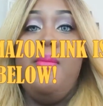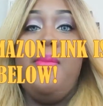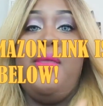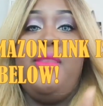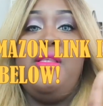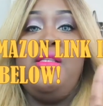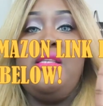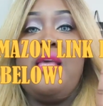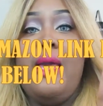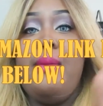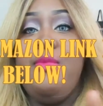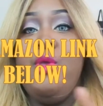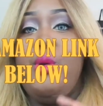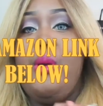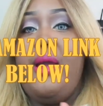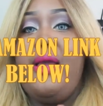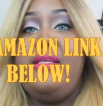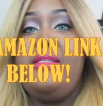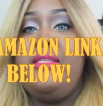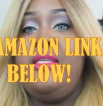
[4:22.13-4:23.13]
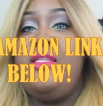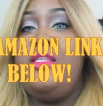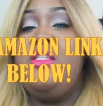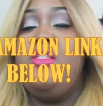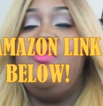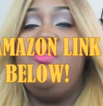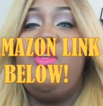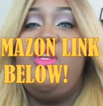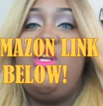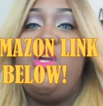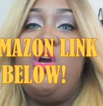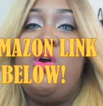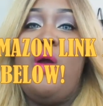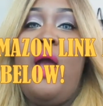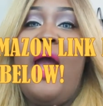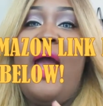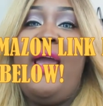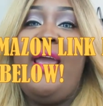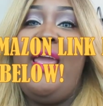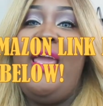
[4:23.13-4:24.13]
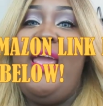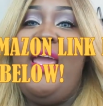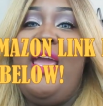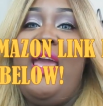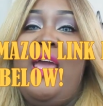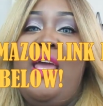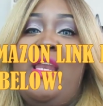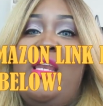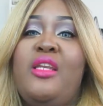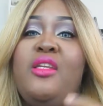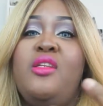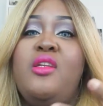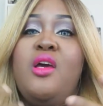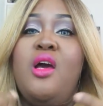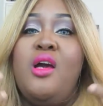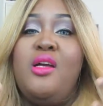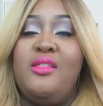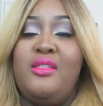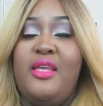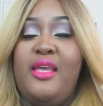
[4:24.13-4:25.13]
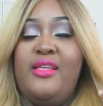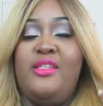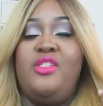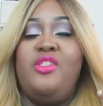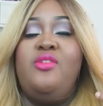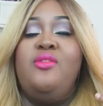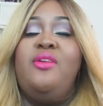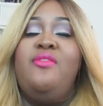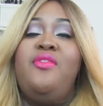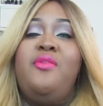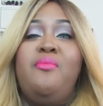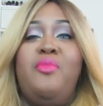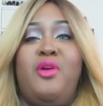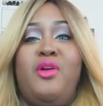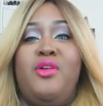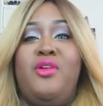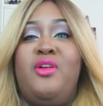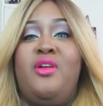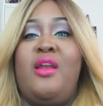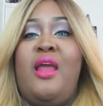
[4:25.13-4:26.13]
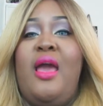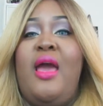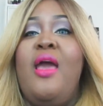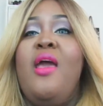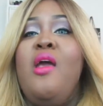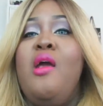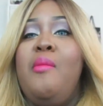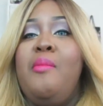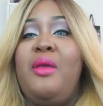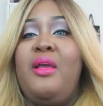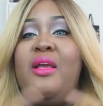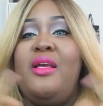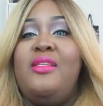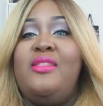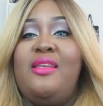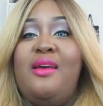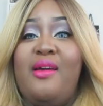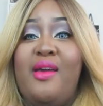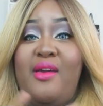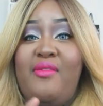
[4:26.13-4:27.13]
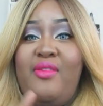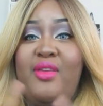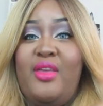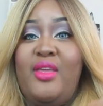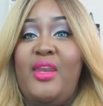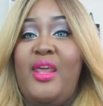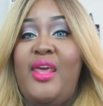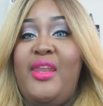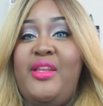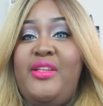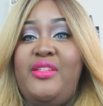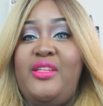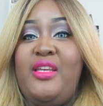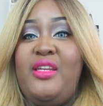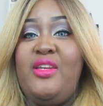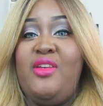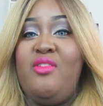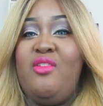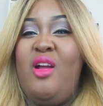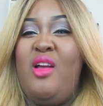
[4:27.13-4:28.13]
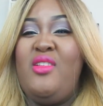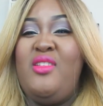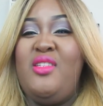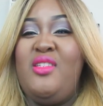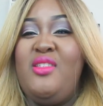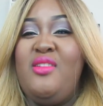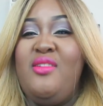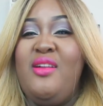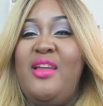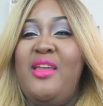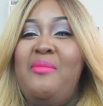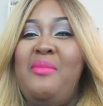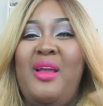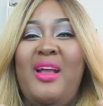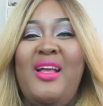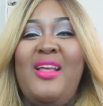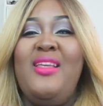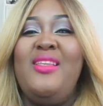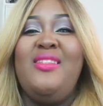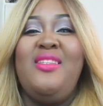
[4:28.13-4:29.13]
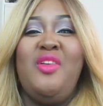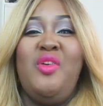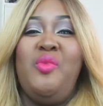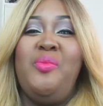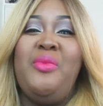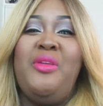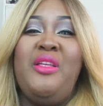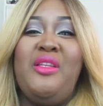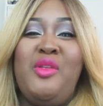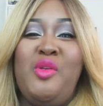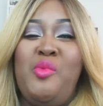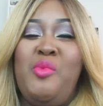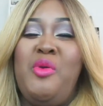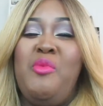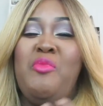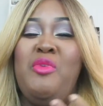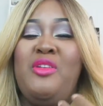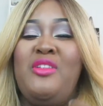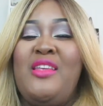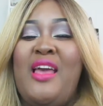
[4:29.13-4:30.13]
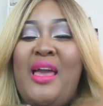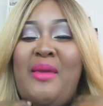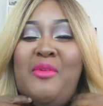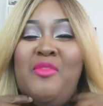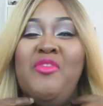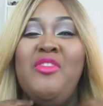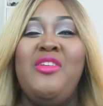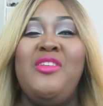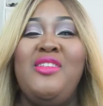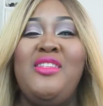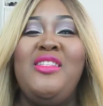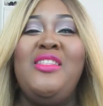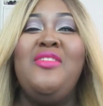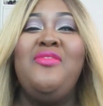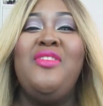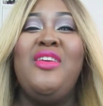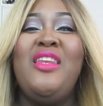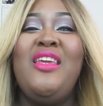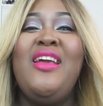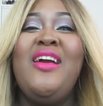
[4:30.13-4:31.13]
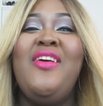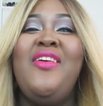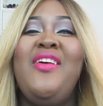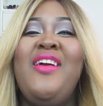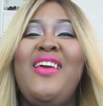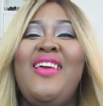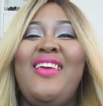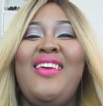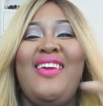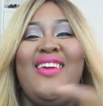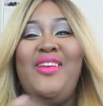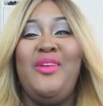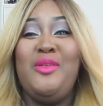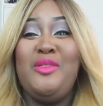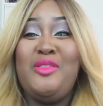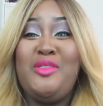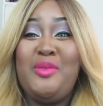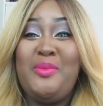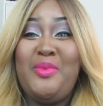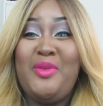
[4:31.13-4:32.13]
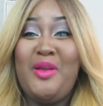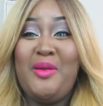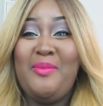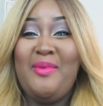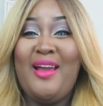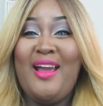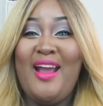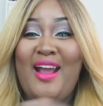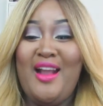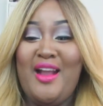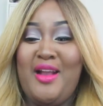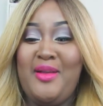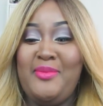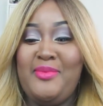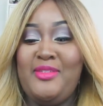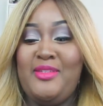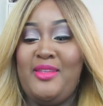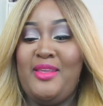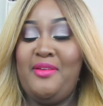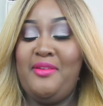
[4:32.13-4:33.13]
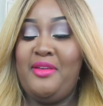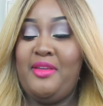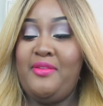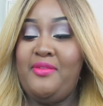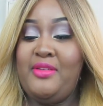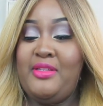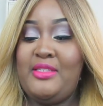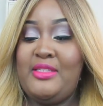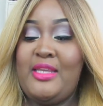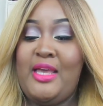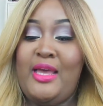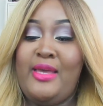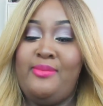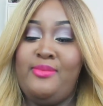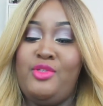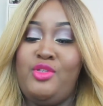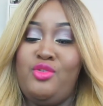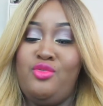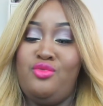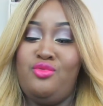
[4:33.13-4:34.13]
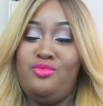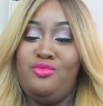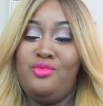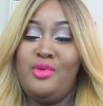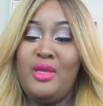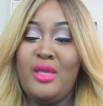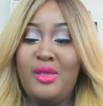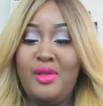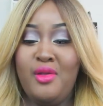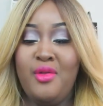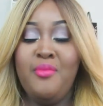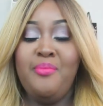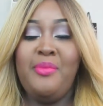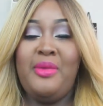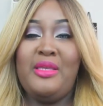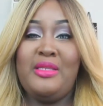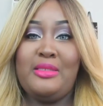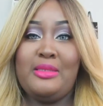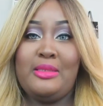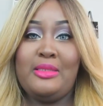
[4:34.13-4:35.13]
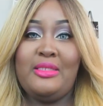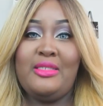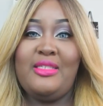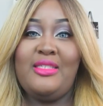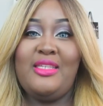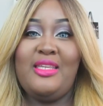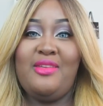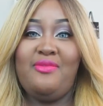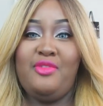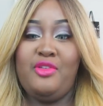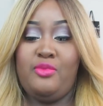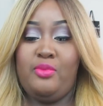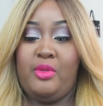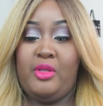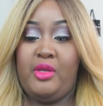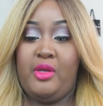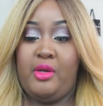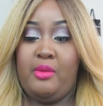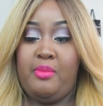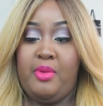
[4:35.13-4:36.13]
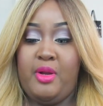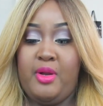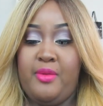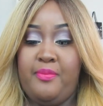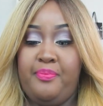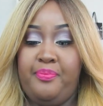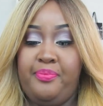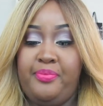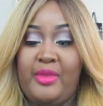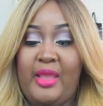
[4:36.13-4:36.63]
By the time you guys see this video, I can attest to if it burned or not because I'll have it annotated across the screen because it'll be a little bit more time before you see the video and it'll still be on my arm. So, that'll give us time to basically see if it's really going to burn.